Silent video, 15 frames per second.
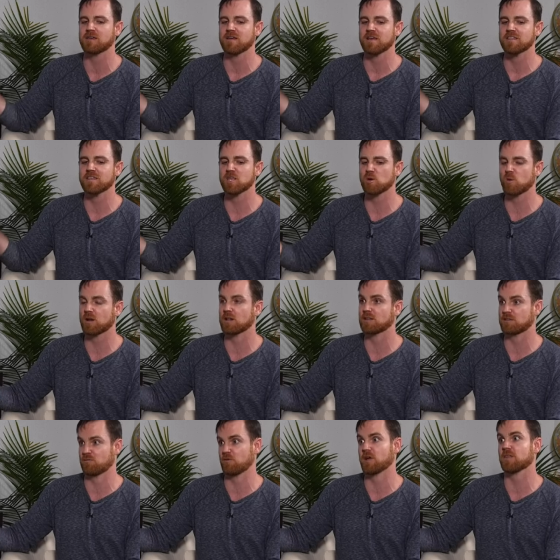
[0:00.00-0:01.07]
that you want to
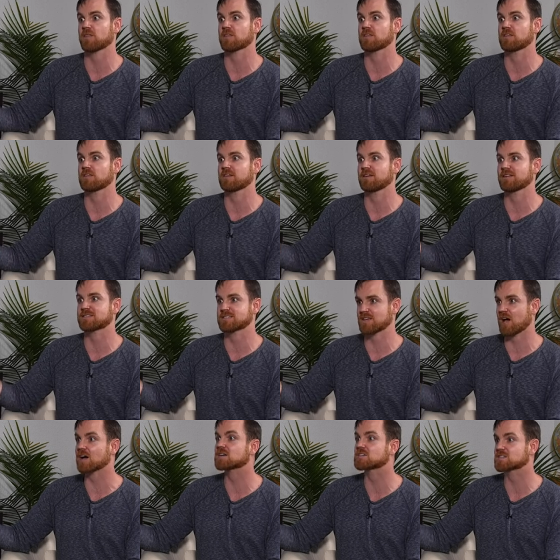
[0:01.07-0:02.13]
live with. It
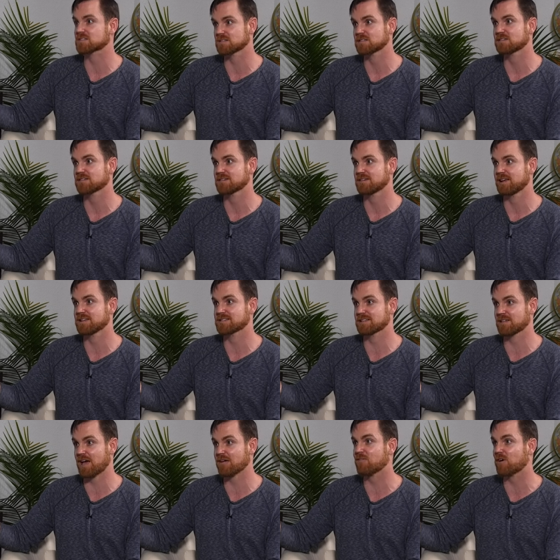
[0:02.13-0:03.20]
sucks. Yeah. It's
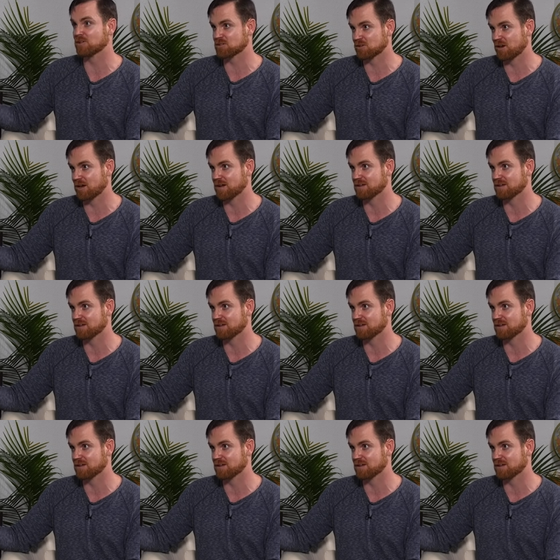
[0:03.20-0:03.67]
life altering.